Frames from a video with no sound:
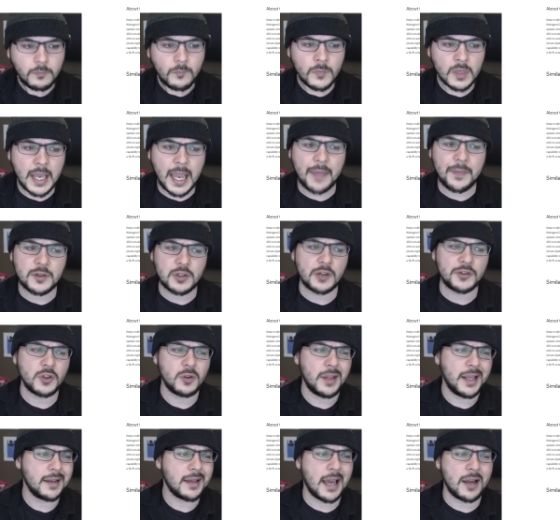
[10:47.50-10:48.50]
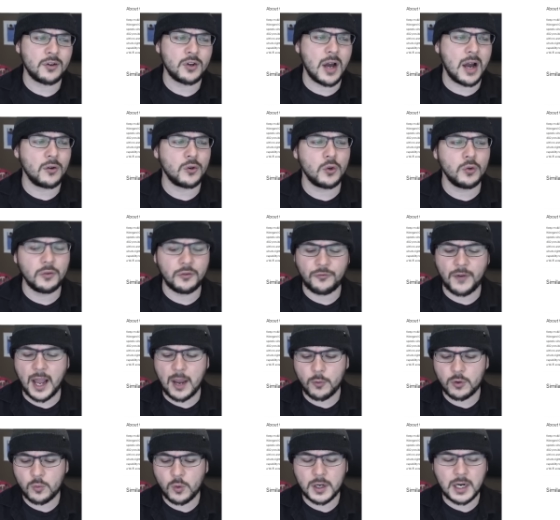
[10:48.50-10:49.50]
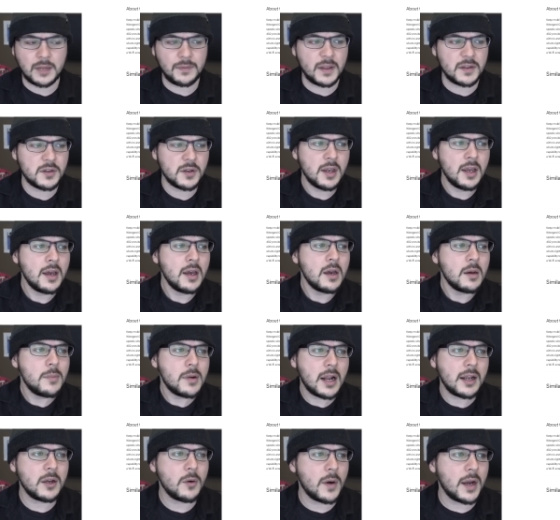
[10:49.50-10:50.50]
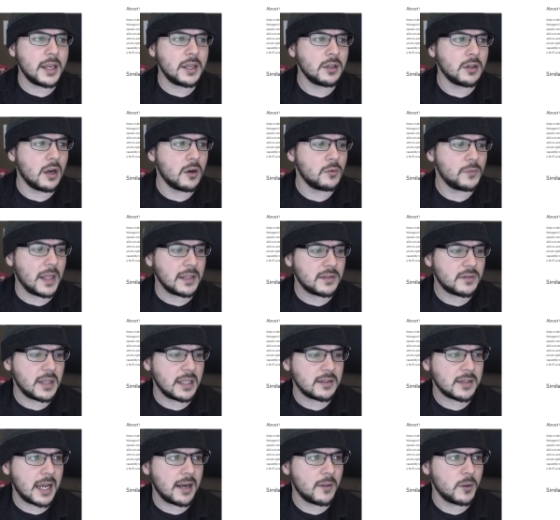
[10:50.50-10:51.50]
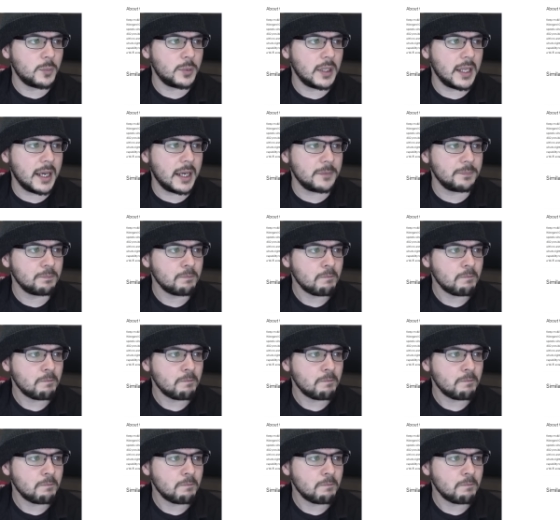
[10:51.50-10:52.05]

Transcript: And there's also like, I don't know how Google Fi would work on this, but anyway, you know, that's kind of the plan.